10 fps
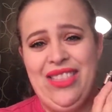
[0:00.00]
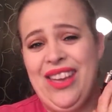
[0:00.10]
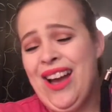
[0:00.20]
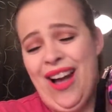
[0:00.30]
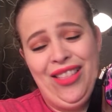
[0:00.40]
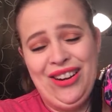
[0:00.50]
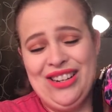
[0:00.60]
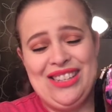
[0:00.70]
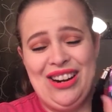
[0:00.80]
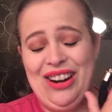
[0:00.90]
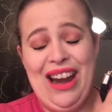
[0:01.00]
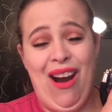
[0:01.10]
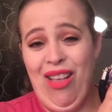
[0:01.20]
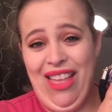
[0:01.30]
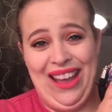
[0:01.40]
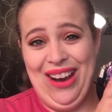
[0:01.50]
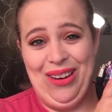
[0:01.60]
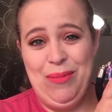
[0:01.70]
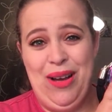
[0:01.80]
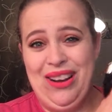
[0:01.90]
The colors are all I
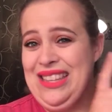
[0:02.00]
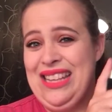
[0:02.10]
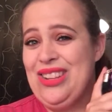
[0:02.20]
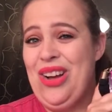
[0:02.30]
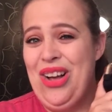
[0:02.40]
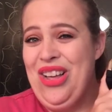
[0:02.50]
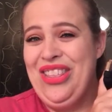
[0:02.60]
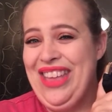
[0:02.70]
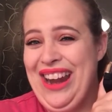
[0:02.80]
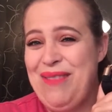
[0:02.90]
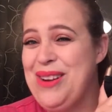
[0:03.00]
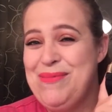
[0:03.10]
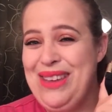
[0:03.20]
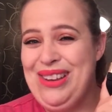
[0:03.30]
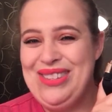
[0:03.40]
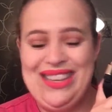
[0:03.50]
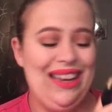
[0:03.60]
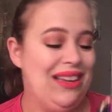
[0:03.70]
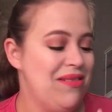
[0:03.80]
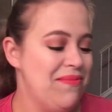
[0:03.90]
care about because that's all that I'm going to be
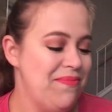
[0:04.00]
using.